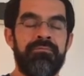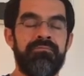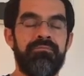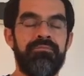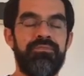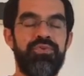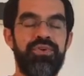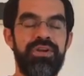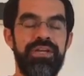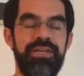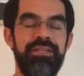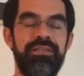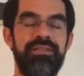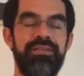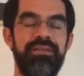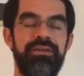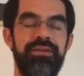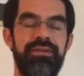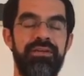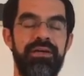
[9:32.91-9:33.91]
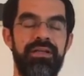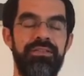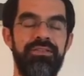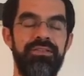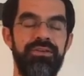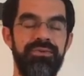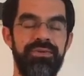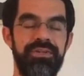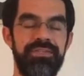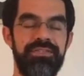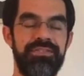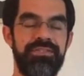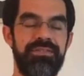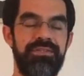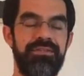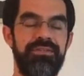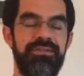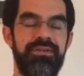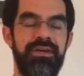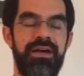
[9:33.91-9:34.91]
Breathe and notice
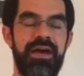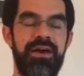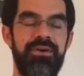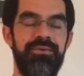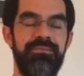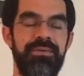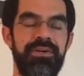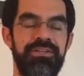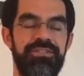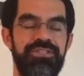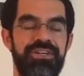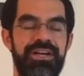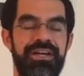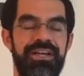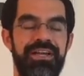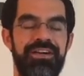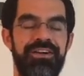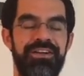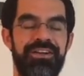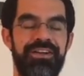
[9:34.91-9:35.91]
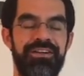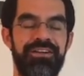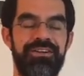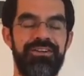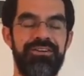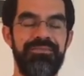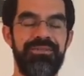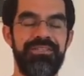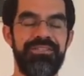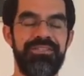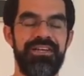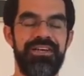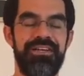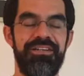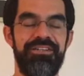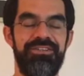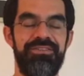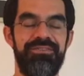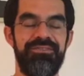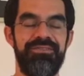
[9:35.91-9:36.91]
how much air can come
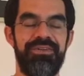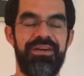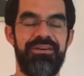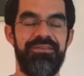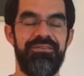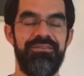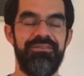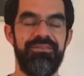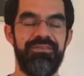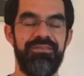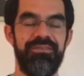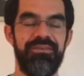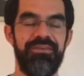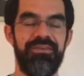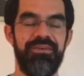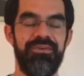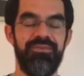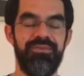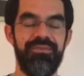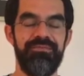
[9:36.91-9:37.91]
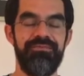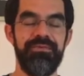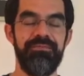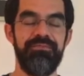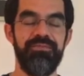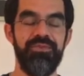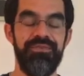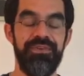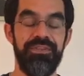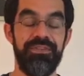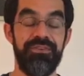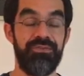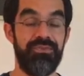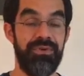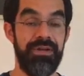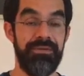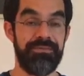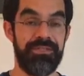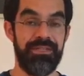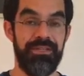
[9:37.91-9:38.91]
inside you now. We've been moving the
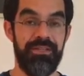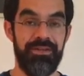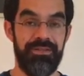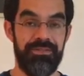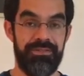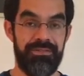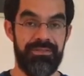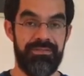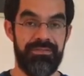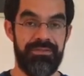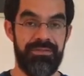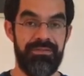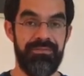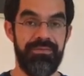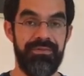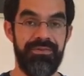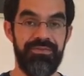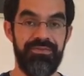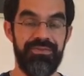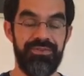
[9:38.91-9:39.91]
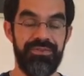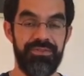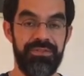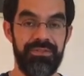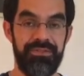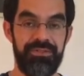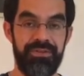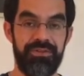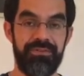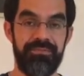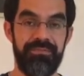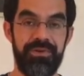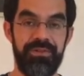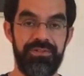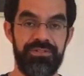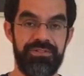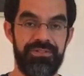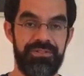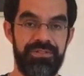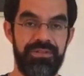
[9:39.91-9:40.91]
ribs a lot, even if we didn't talk
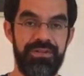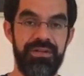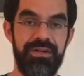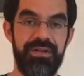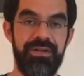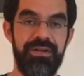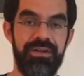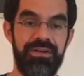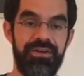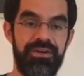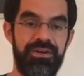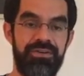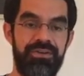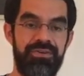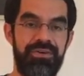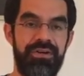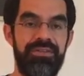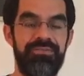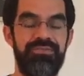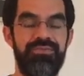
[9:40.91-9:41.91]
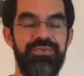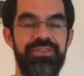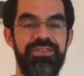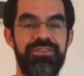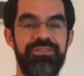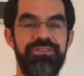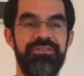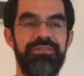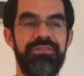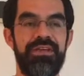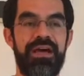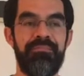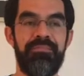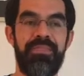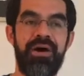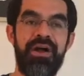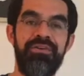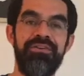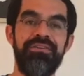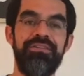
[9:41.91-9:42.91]
much, or if we didn't
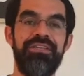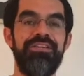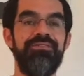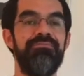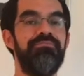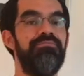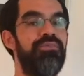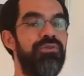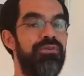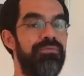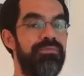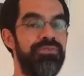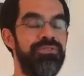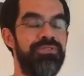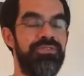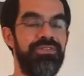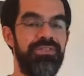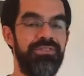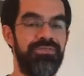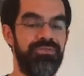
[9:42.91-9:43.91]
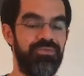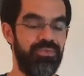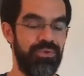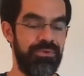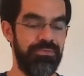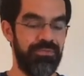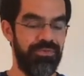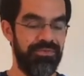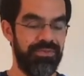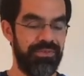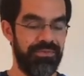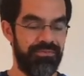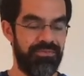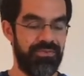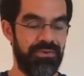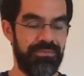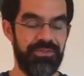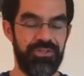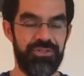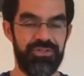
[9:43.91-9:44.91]
apparently on purpose do it, we moved them
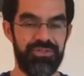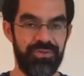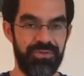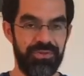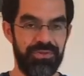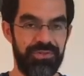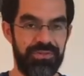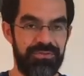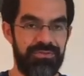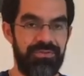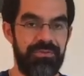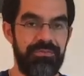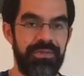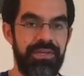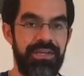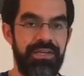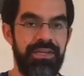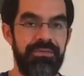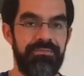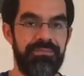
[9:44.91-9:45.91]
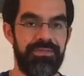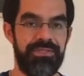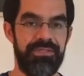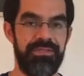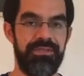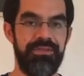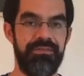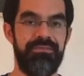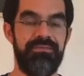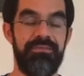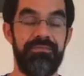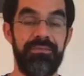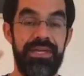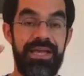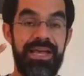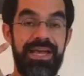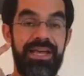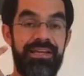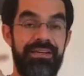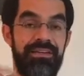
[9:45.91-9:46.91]
from the shoulders, from the hips, from the
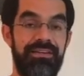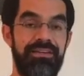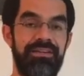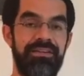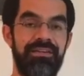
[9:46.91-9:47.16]
head.